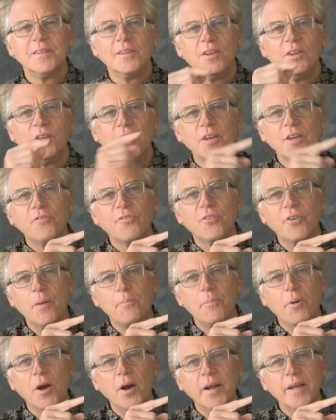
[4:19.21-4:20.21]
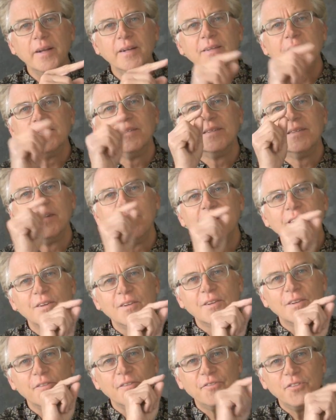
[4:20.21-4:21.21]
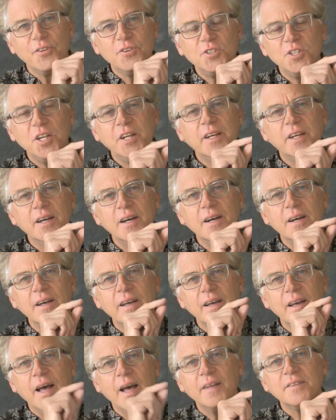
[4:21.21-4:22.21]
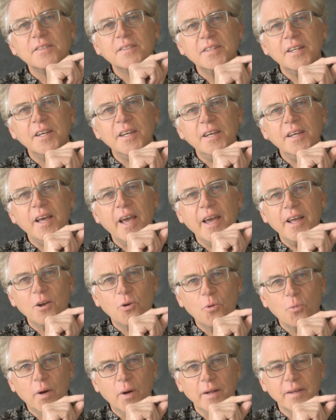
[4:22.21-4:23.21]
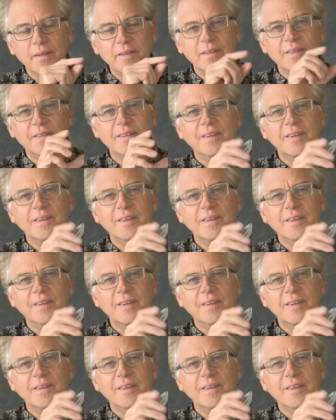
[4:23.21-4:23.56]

Looking for a bargain? The Fujica ST801